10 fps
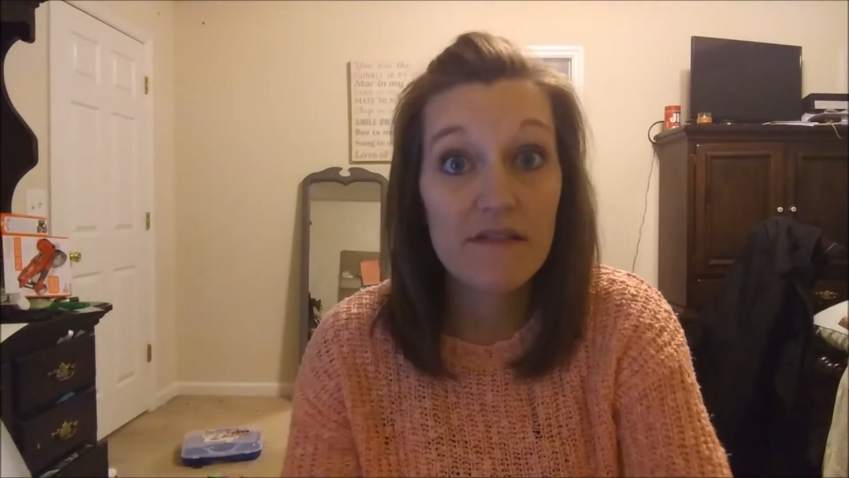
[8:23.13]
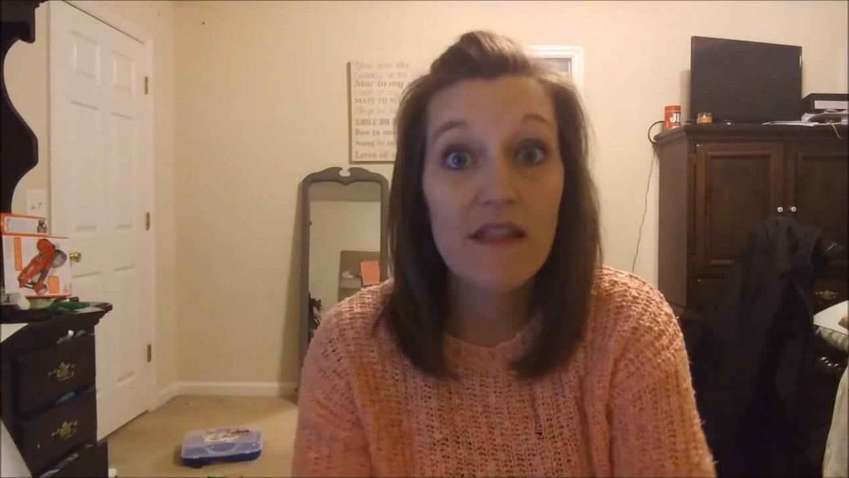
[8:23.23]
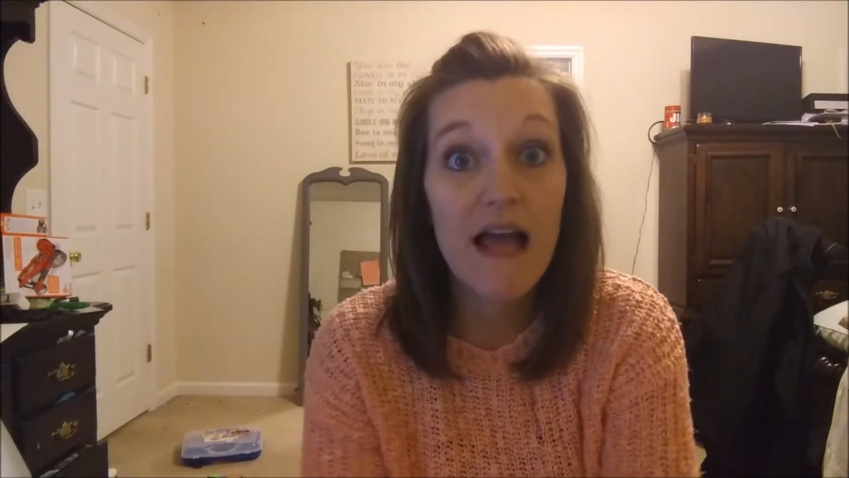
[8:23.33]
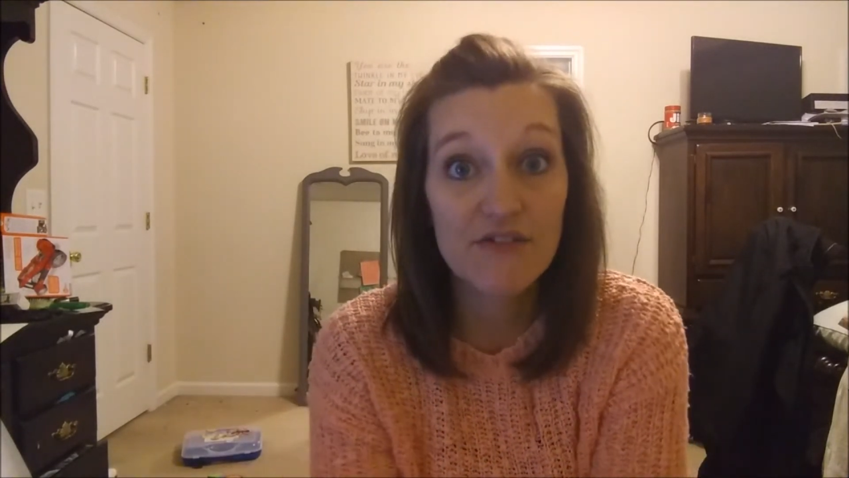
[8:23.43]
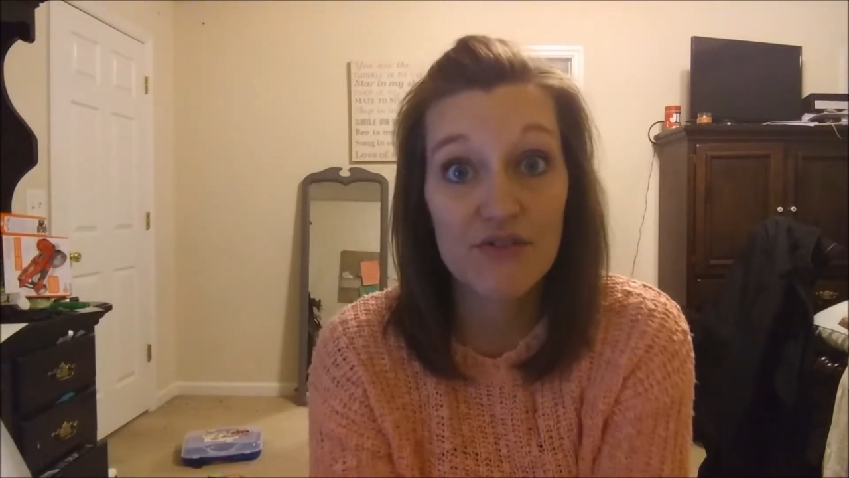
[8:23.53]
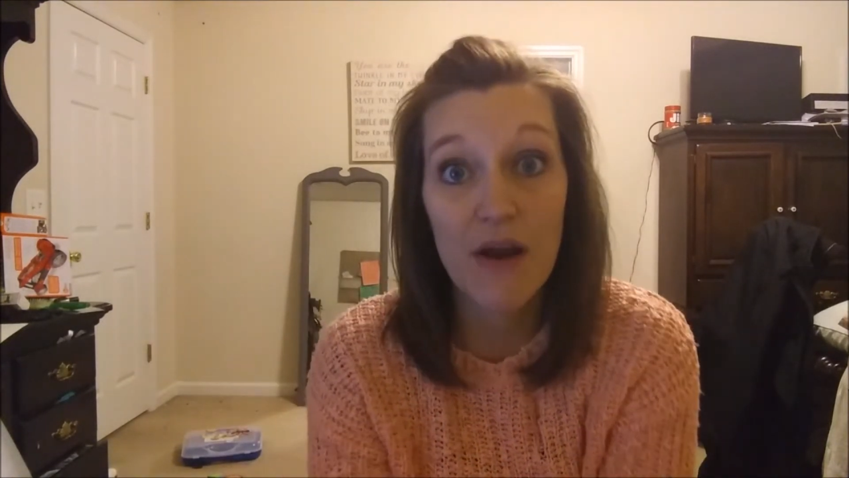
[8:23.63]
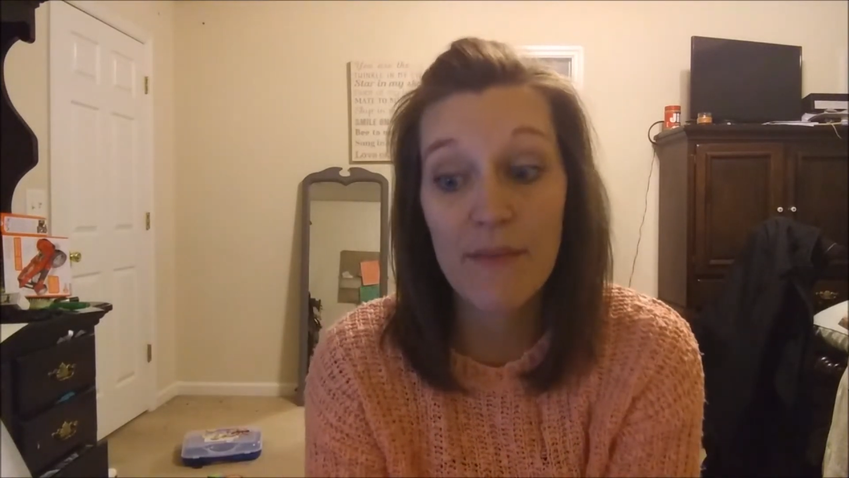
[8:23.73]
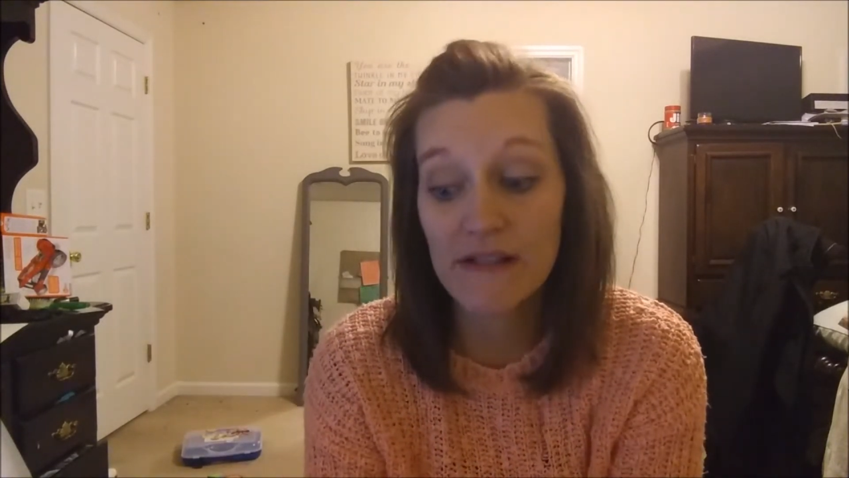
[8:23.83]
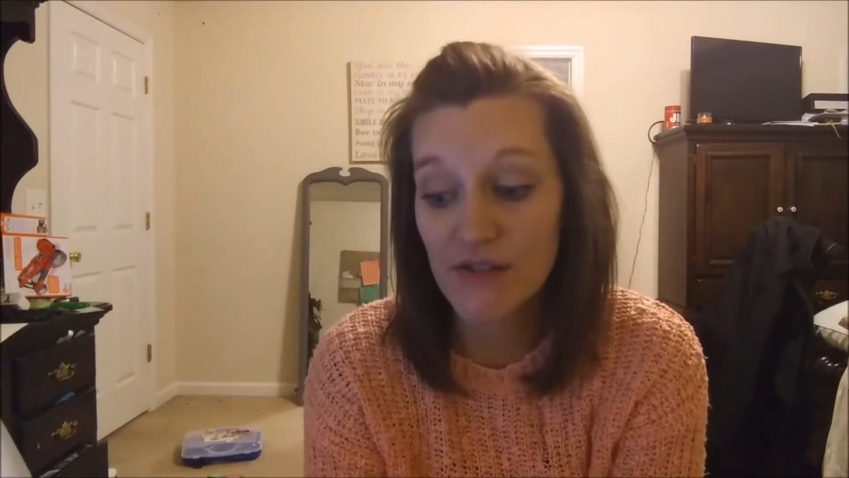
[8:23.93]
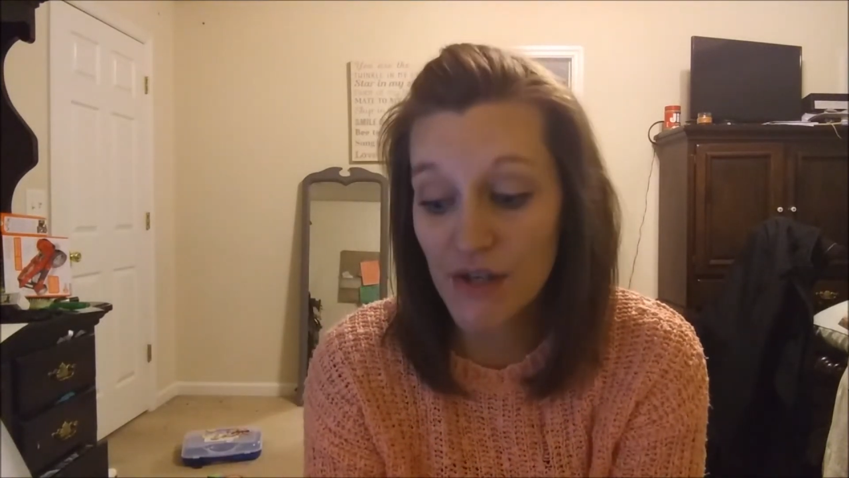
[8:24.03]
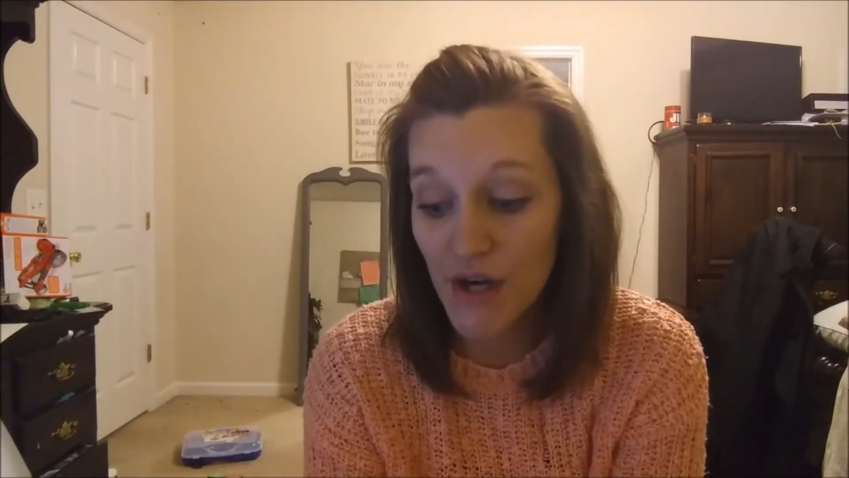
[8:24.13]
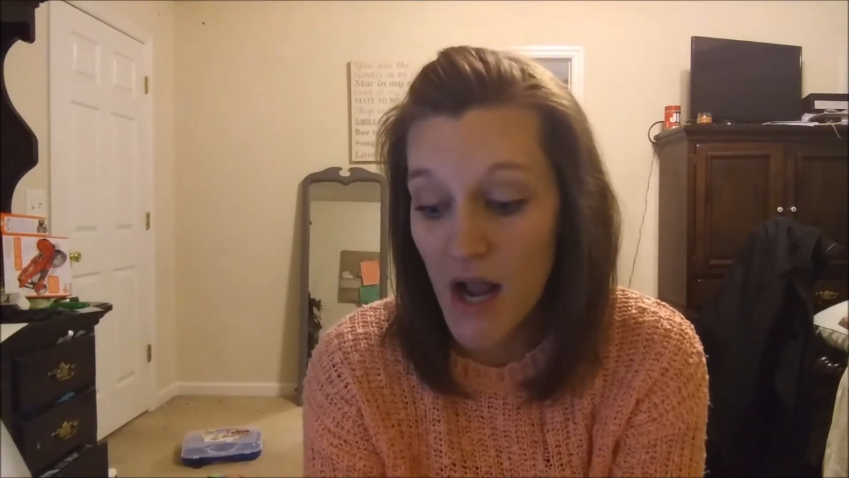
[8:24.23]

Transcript: last trimester.